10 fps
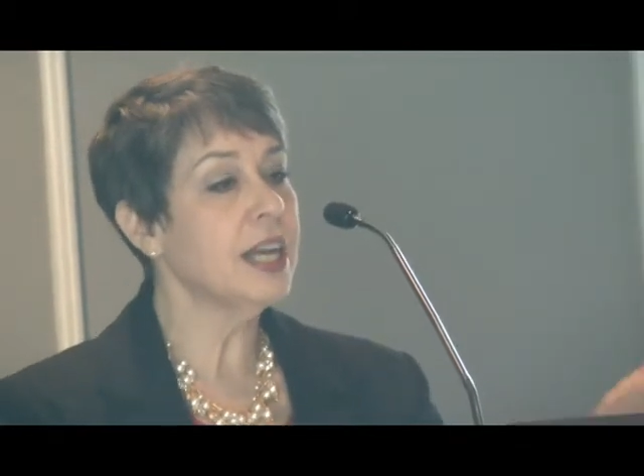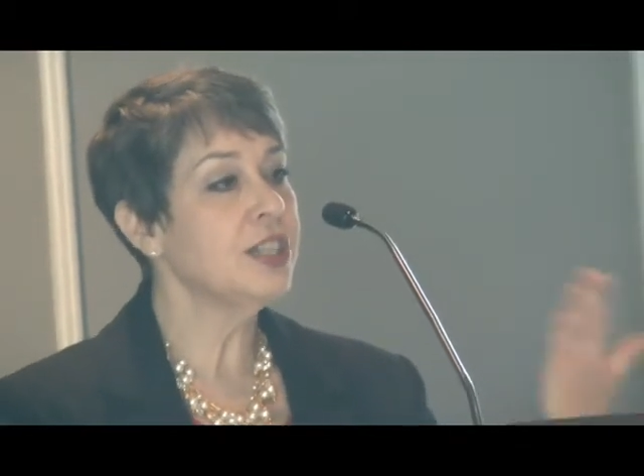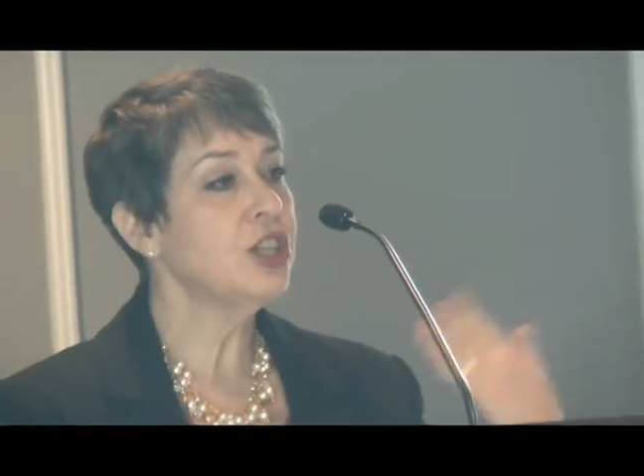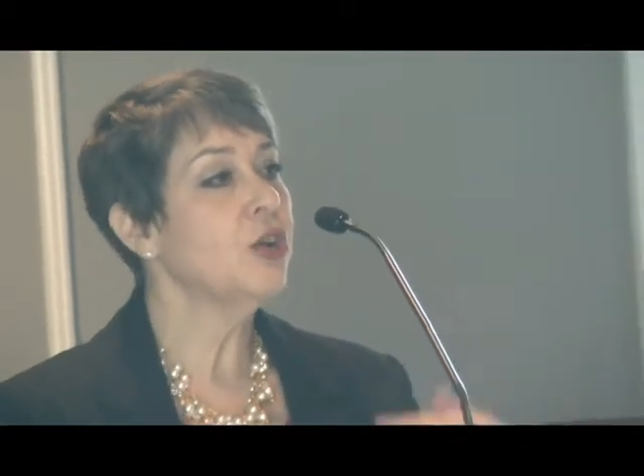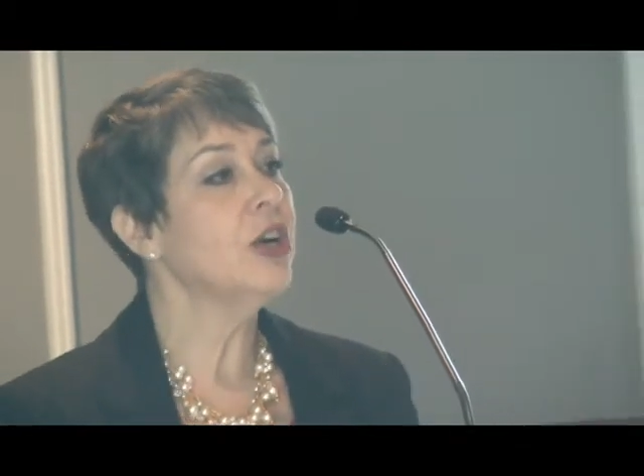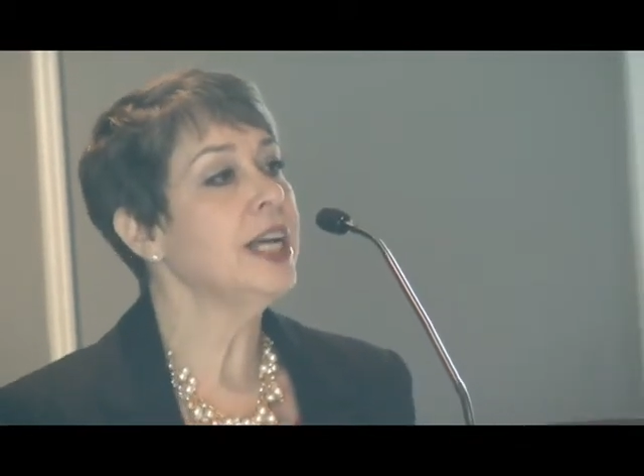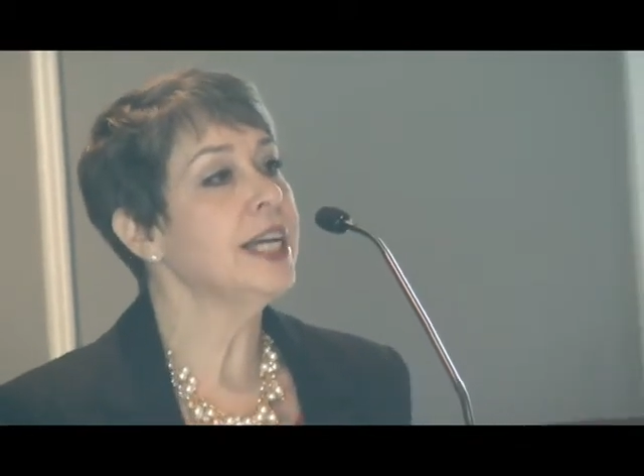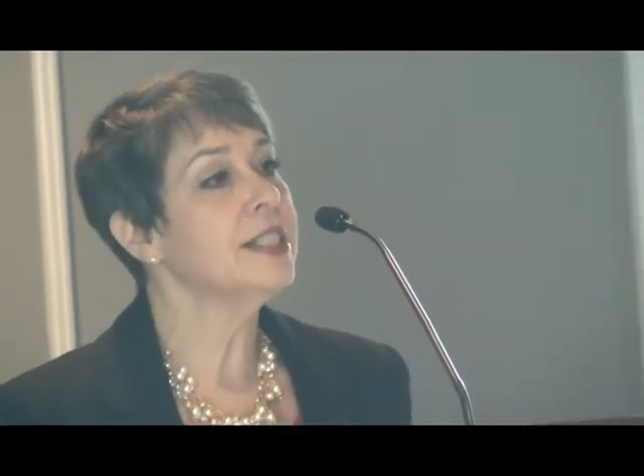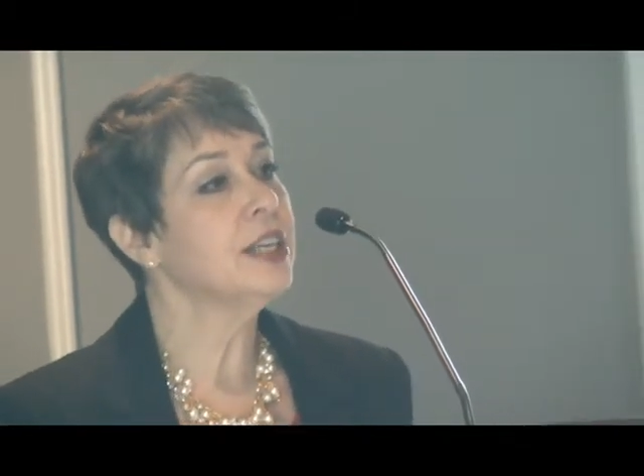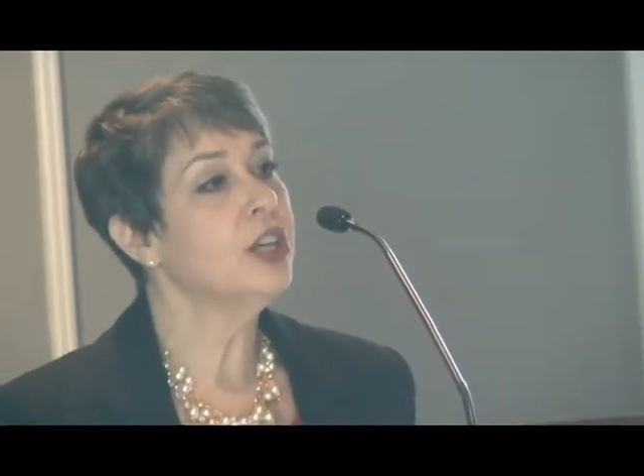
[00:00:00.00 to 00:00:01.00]
and so our
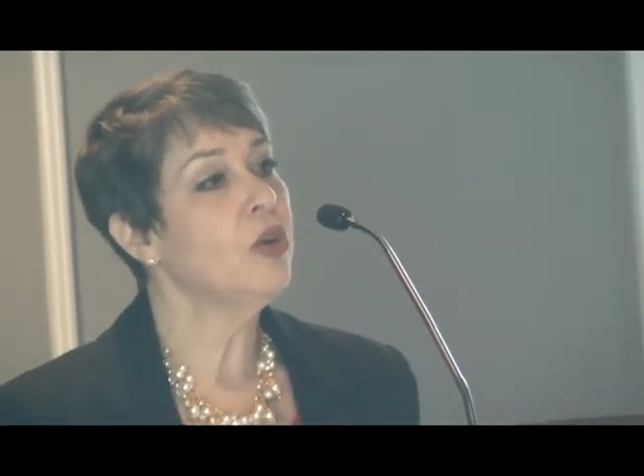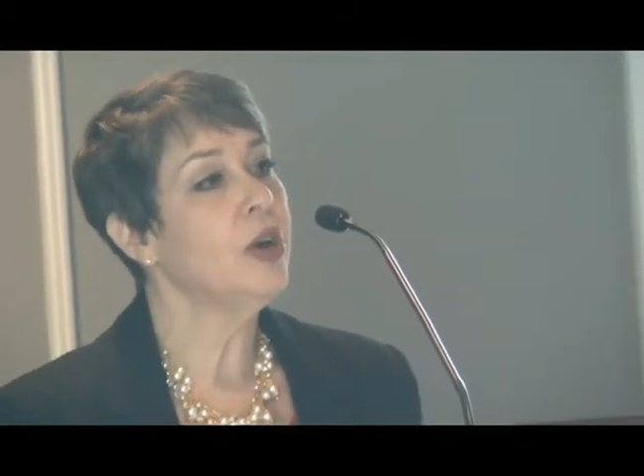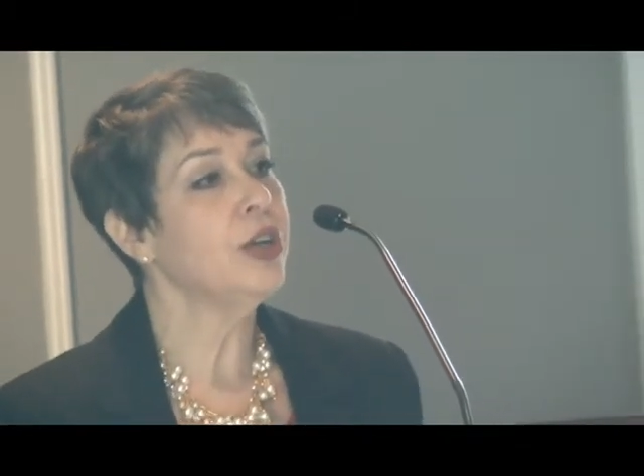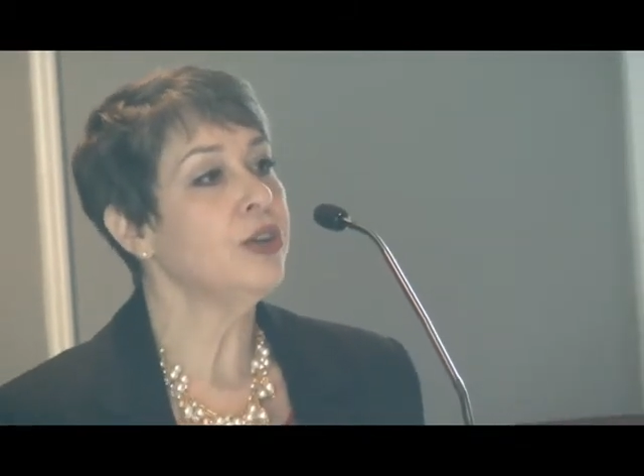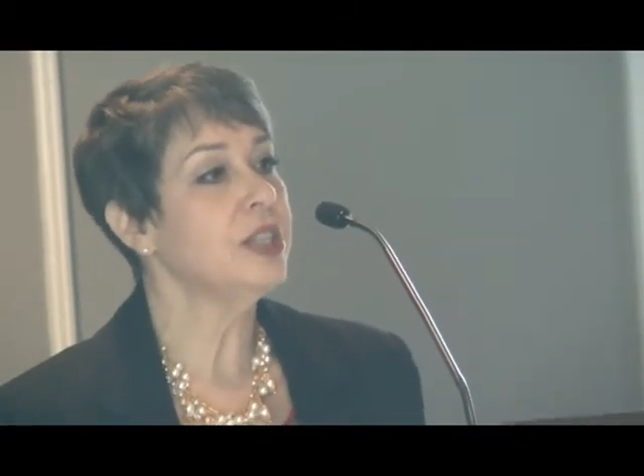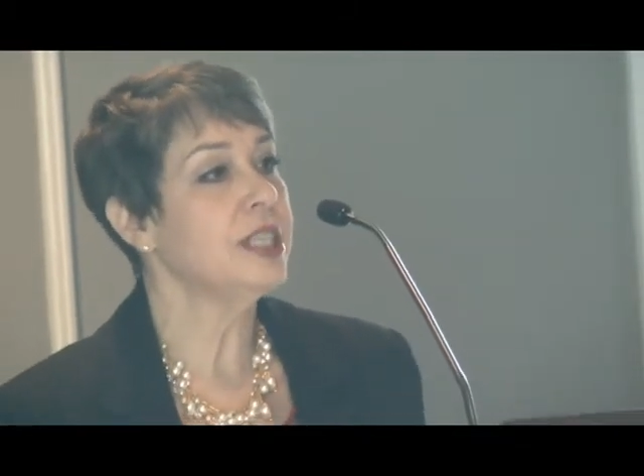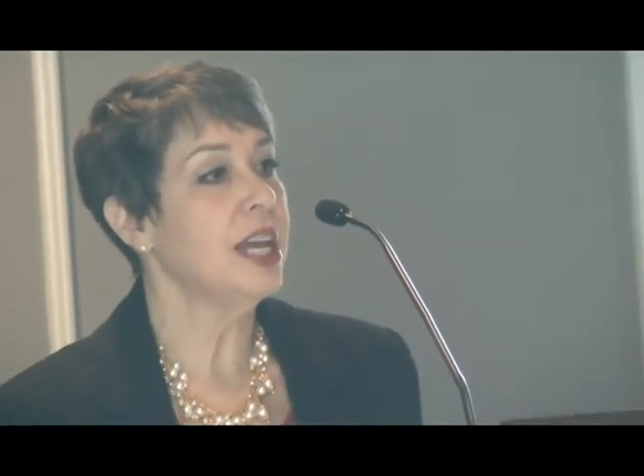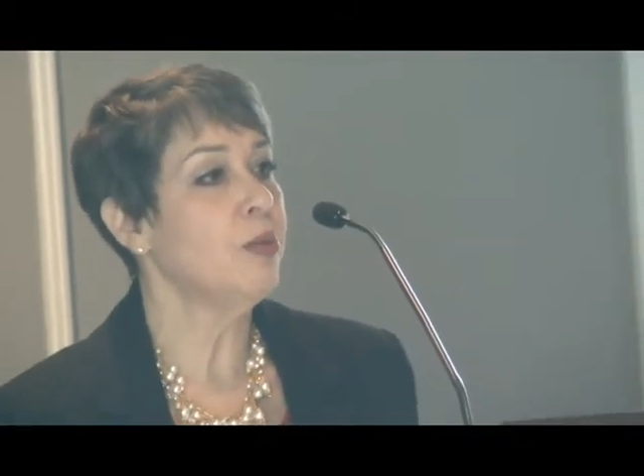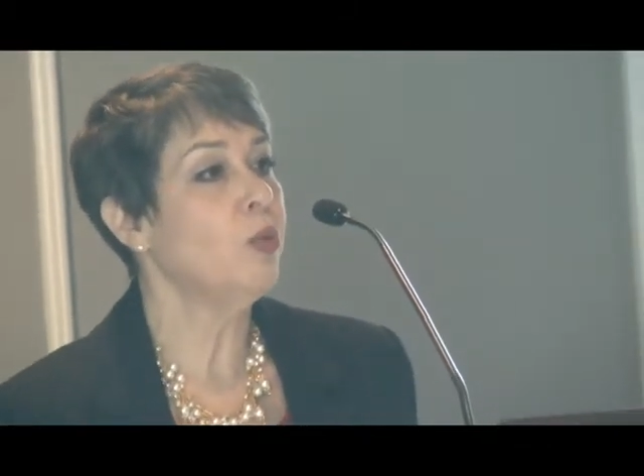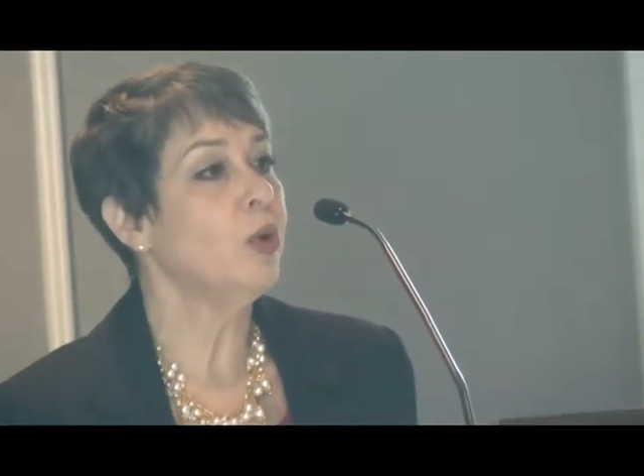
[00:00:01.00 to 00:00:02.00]
hands can go under the
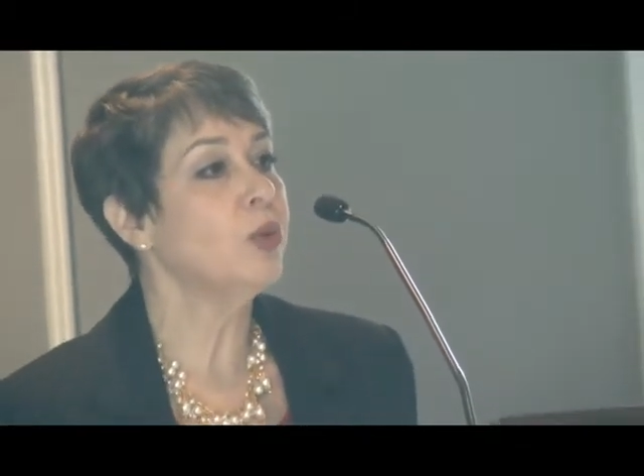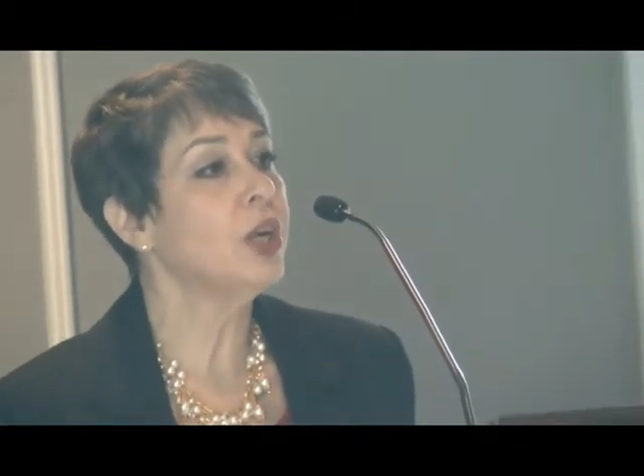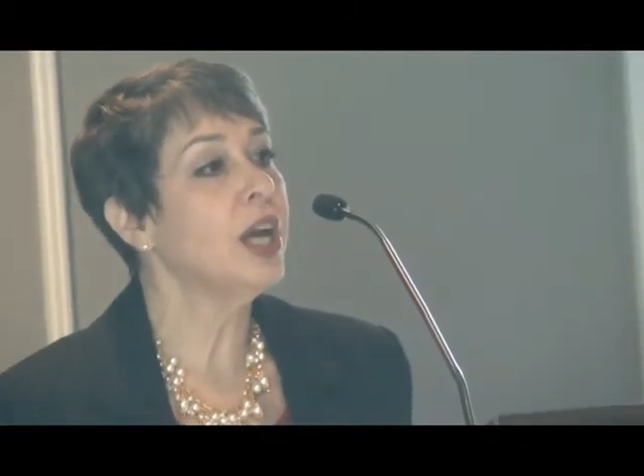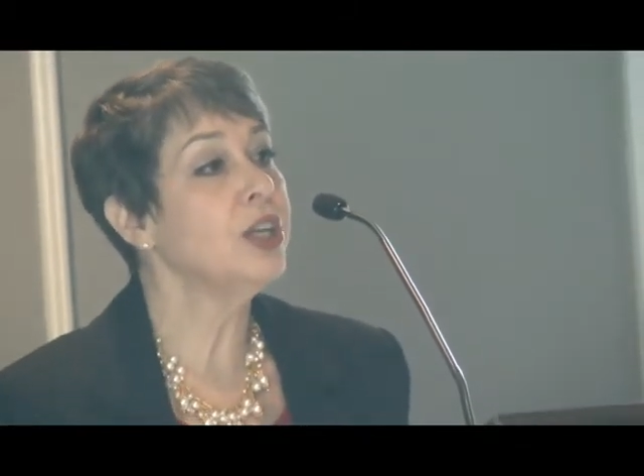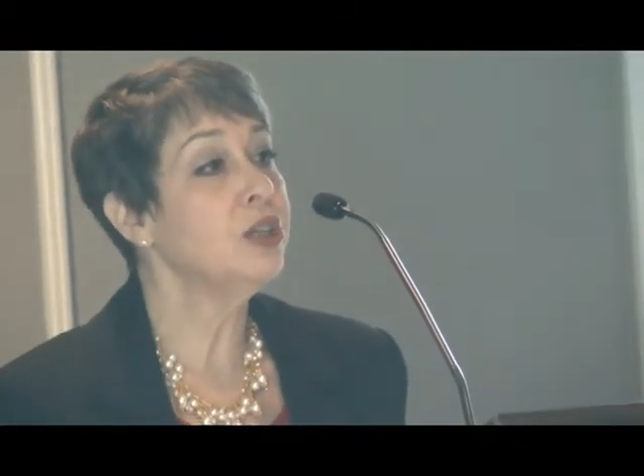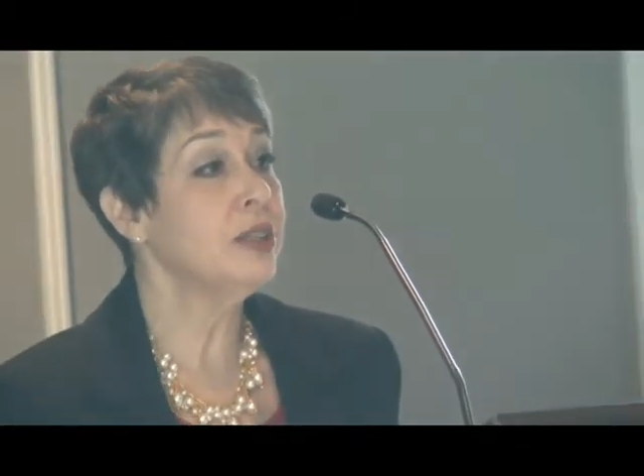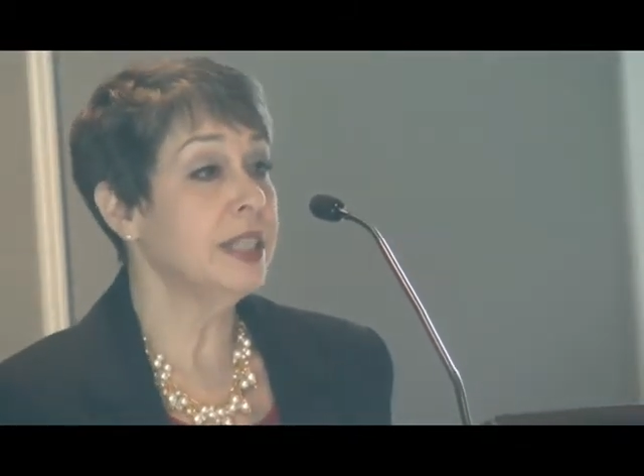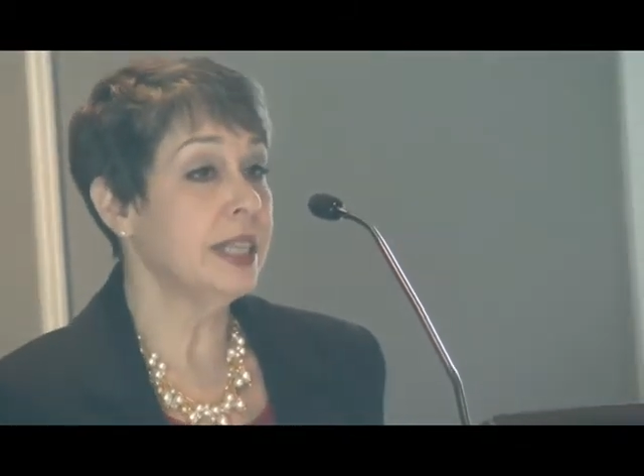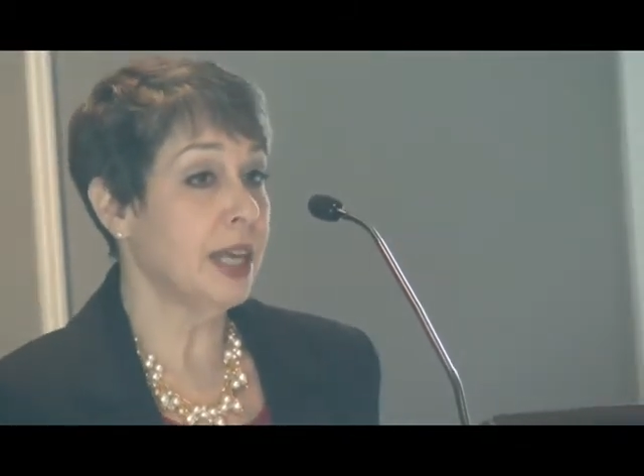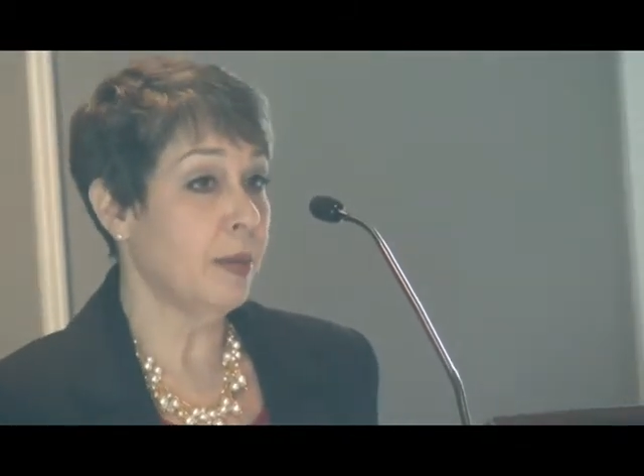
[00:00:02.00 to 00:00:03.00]
table when we're not
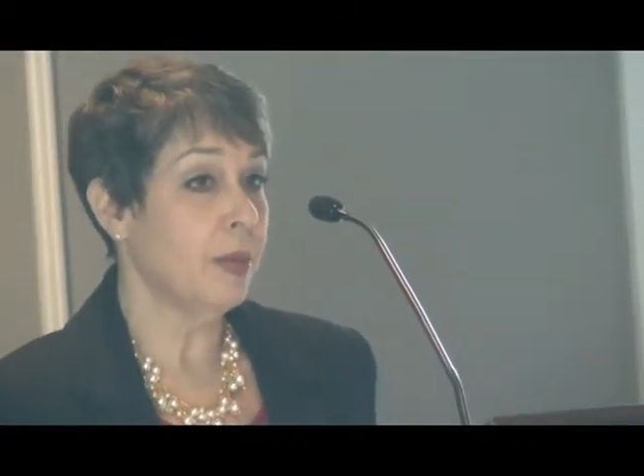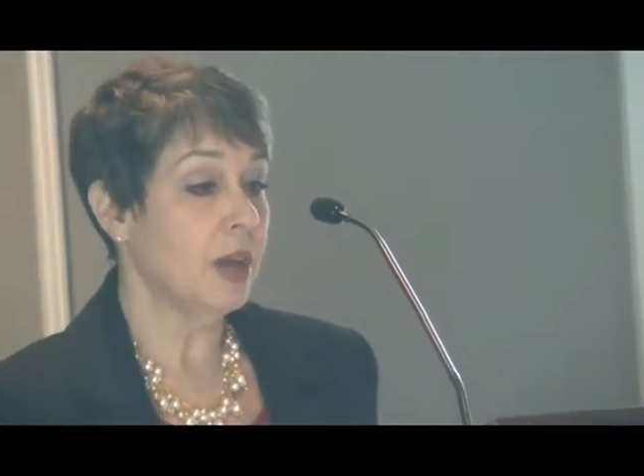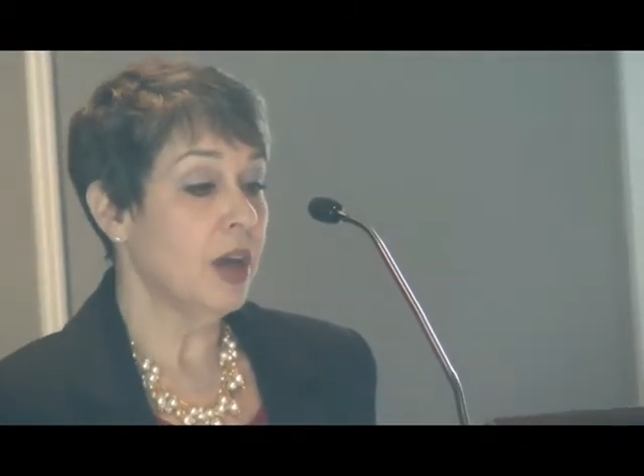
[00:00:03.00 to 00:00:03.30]
using them.